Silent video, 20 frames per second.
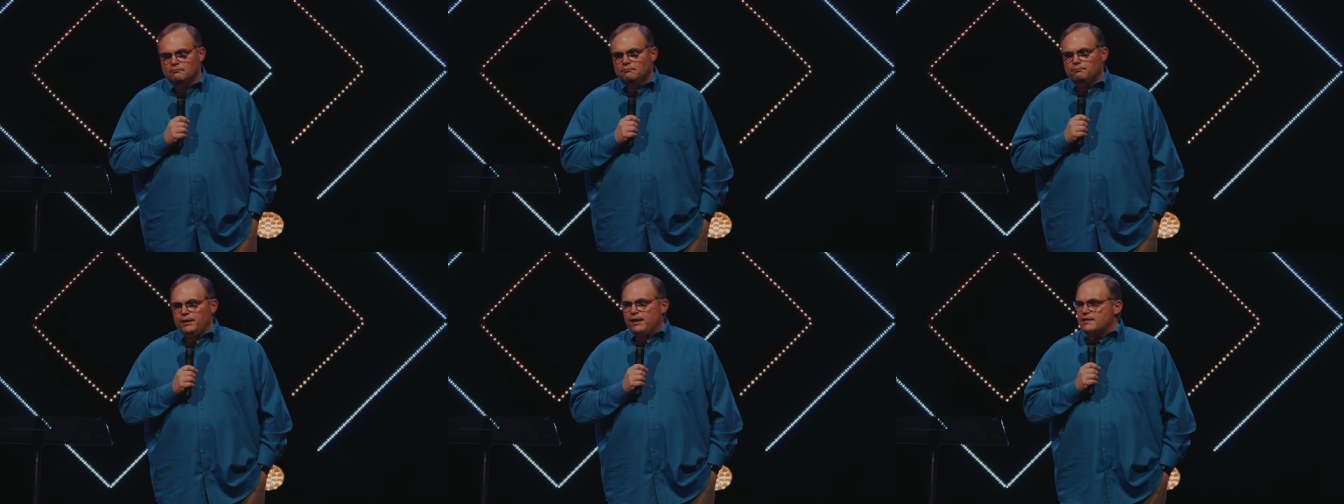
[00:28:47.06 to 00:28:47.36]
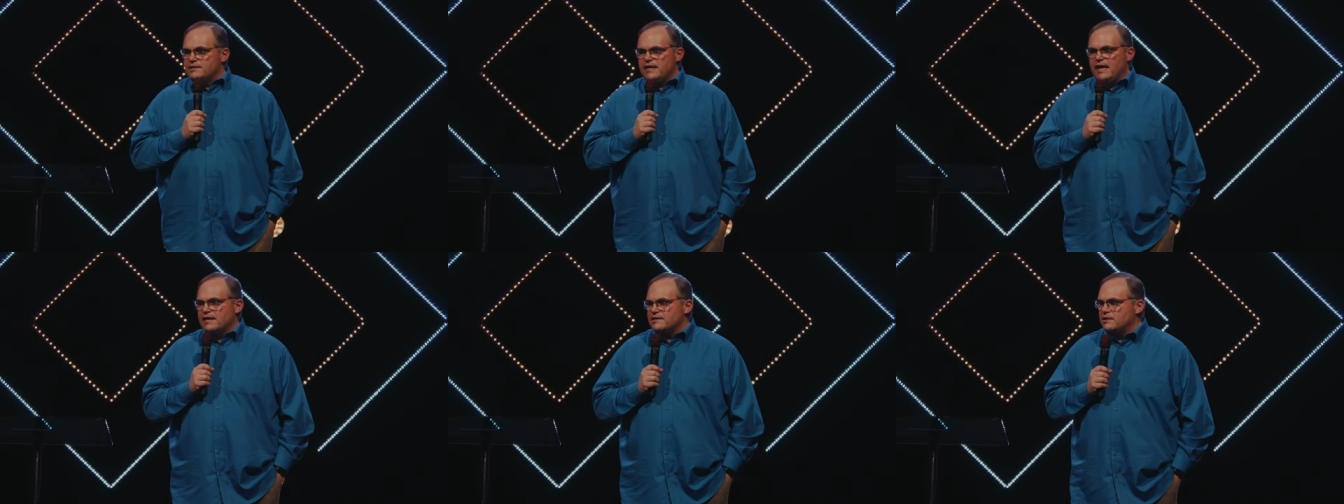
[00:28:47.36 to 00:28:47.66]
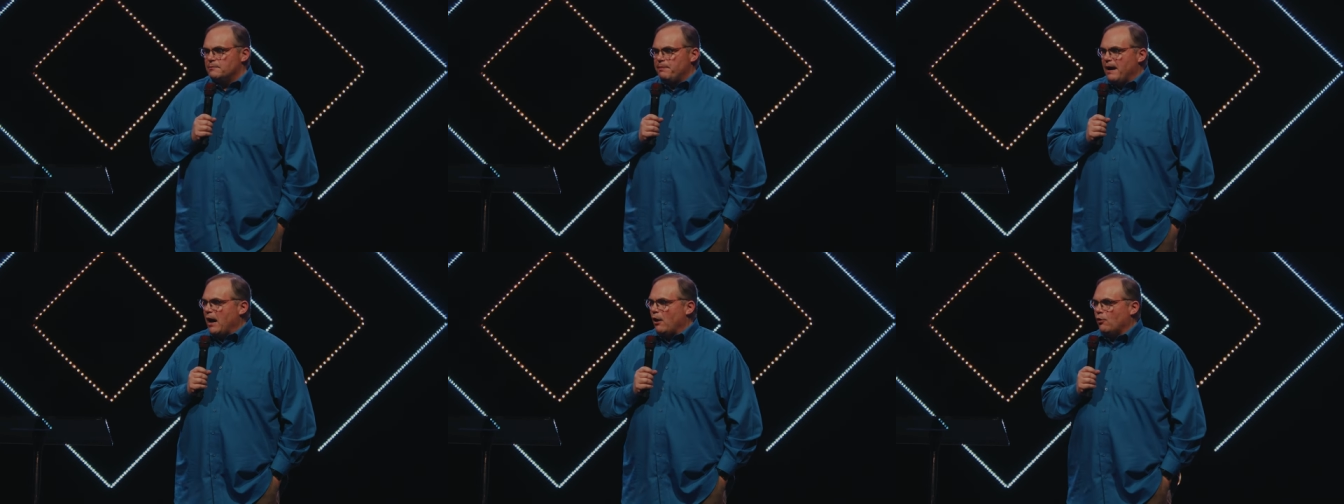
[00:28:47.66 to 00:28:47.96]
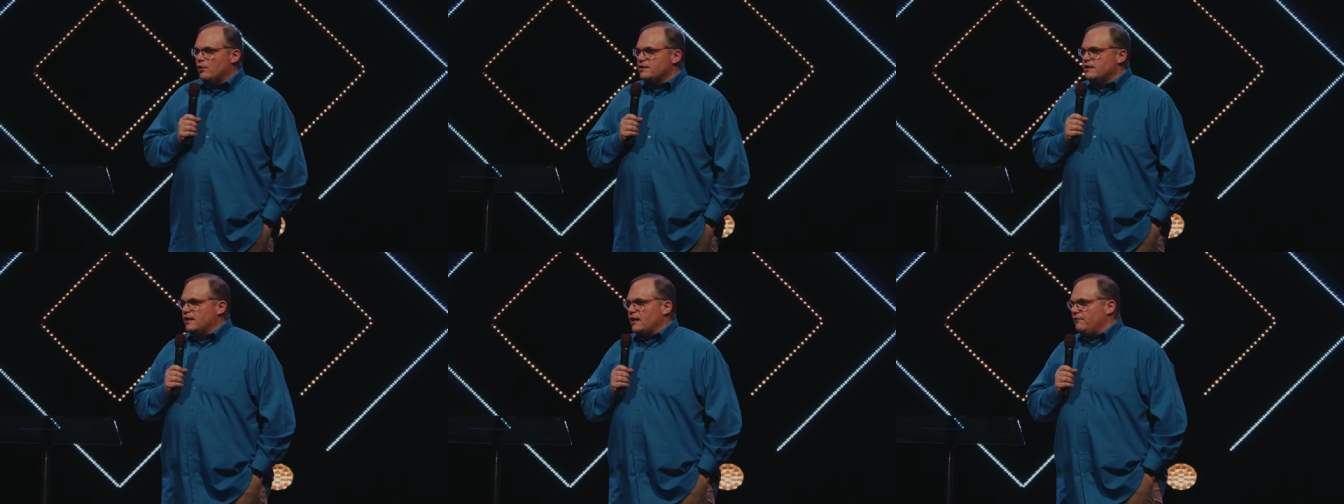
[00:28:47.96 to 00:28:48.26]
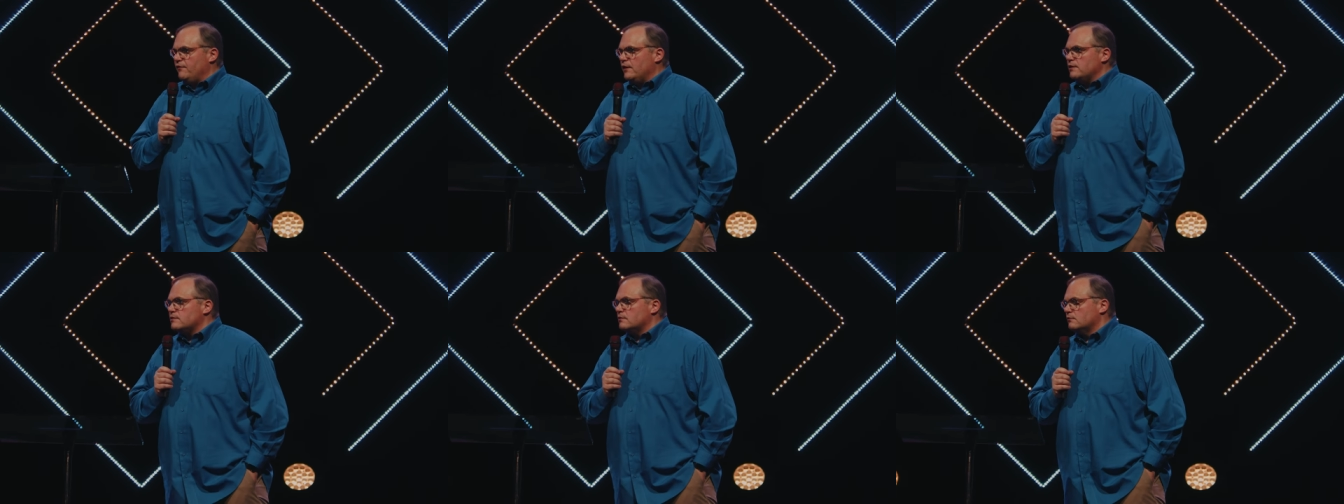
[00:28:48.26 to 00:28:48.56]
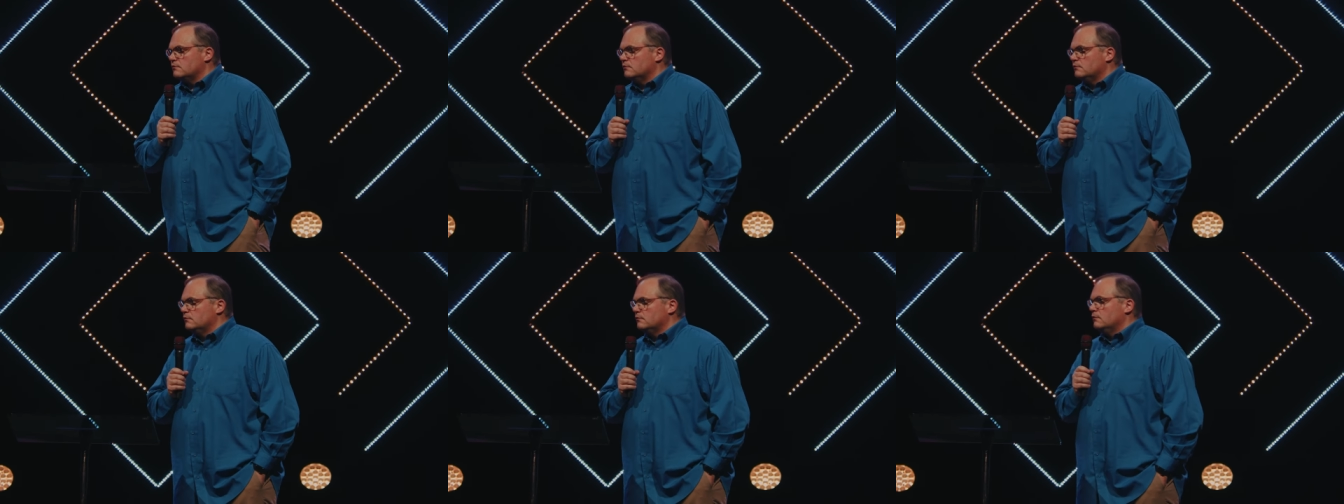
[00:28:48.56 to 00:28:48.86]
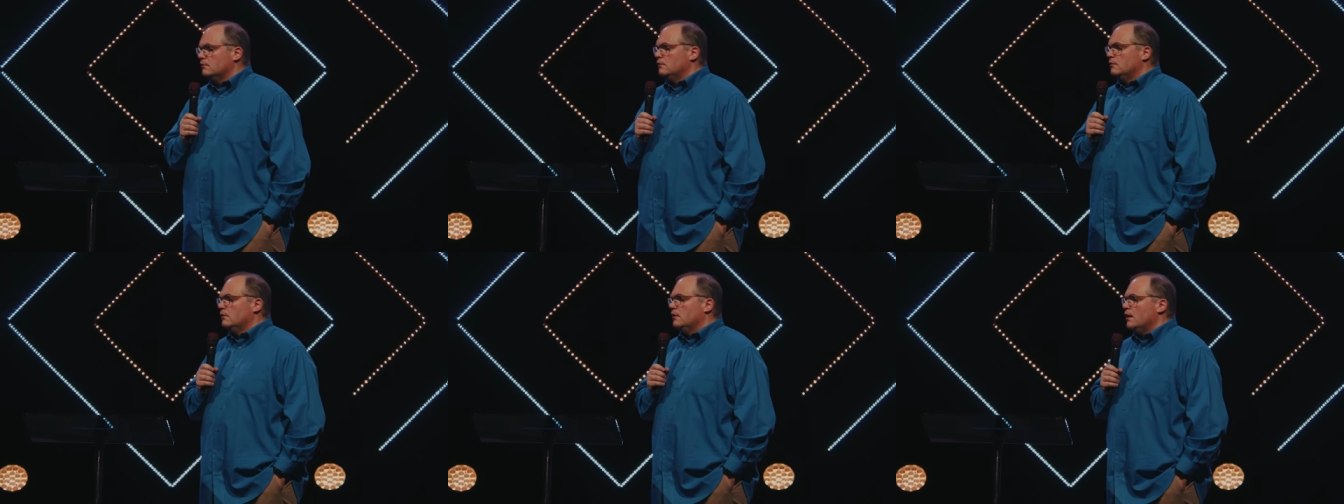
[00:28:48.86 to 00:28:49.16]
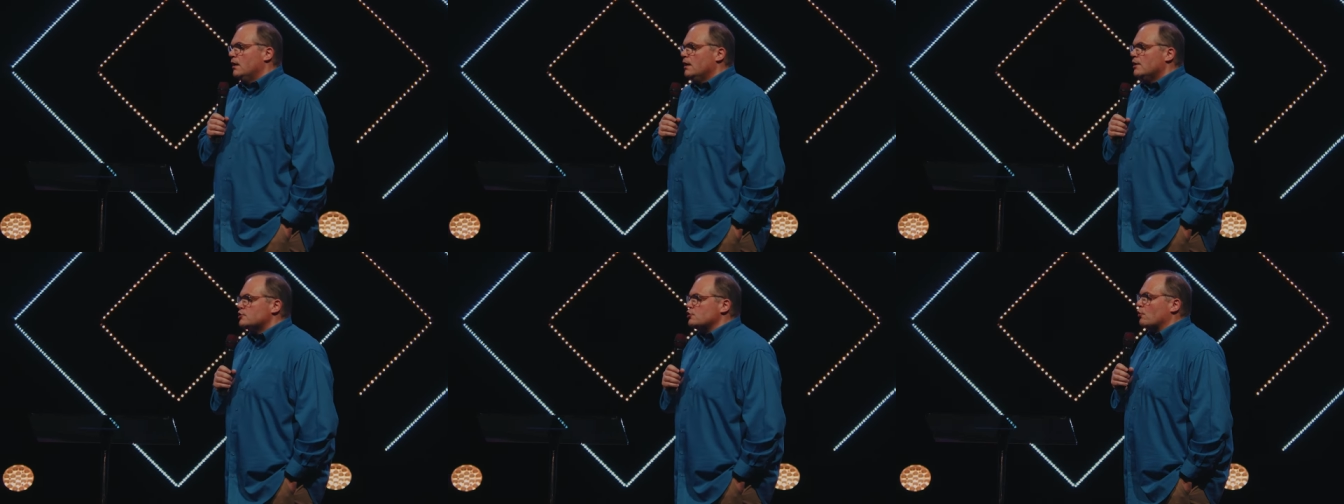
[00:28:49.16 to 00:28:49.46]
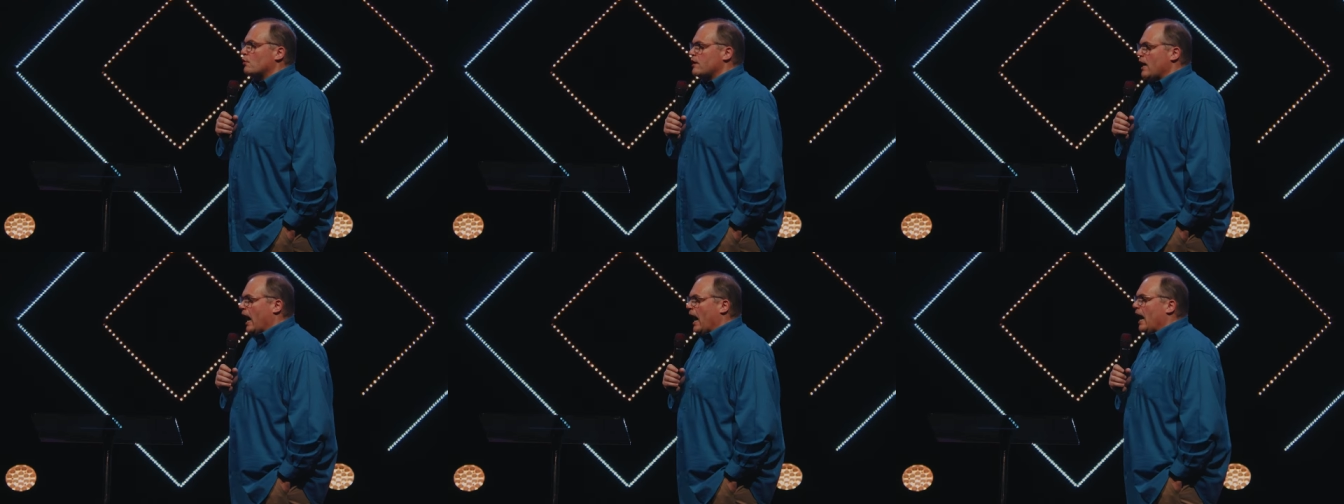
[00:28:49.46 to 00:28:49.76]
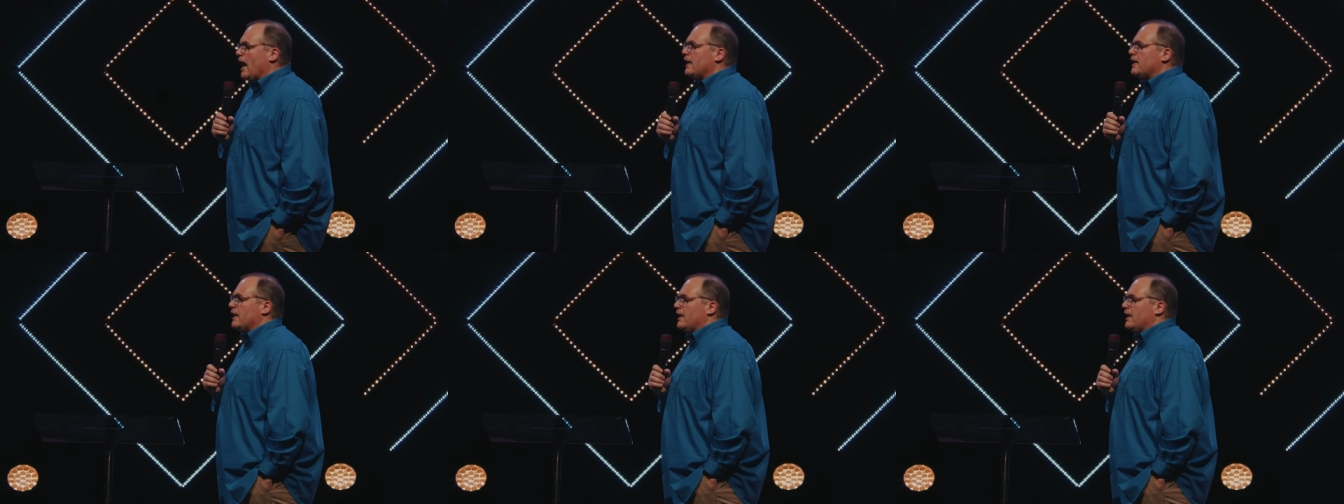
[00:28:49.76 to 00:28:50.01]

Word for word: because he has the power to give it. So God